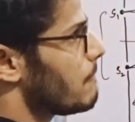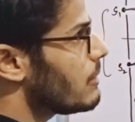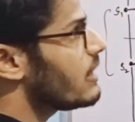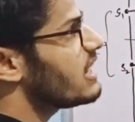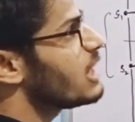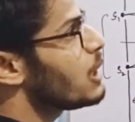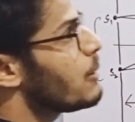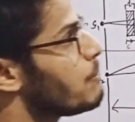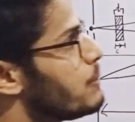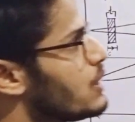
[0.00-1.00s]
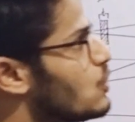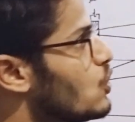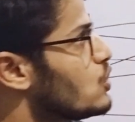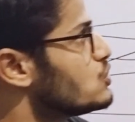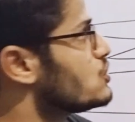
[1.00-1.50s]
But
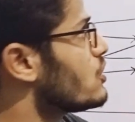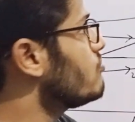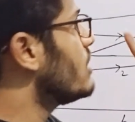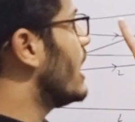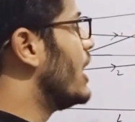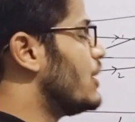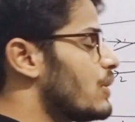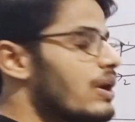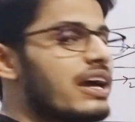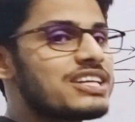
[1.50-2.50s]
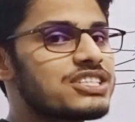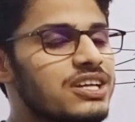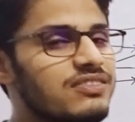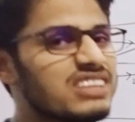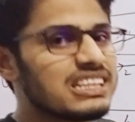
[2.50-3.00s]
because of the
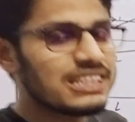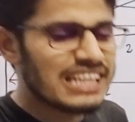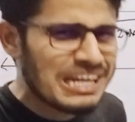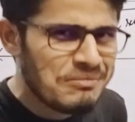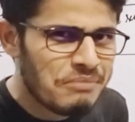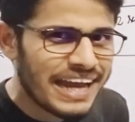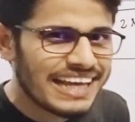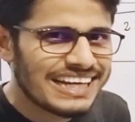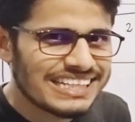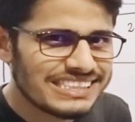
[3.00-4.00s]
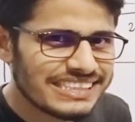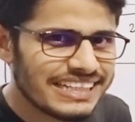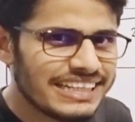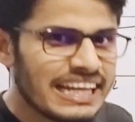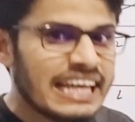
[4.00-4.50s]
introduction of the thin mica
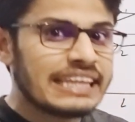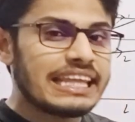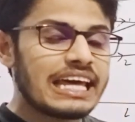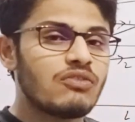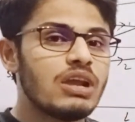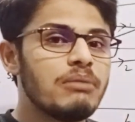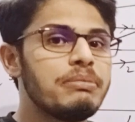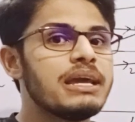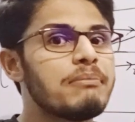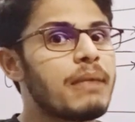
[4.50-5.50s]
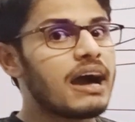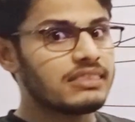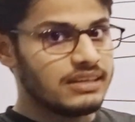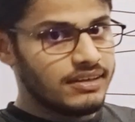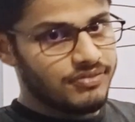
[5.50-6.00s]
sheet, there will be a
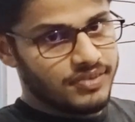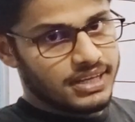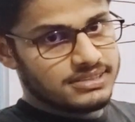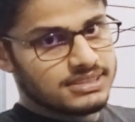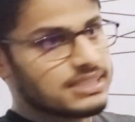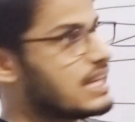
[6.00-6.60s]
path difference.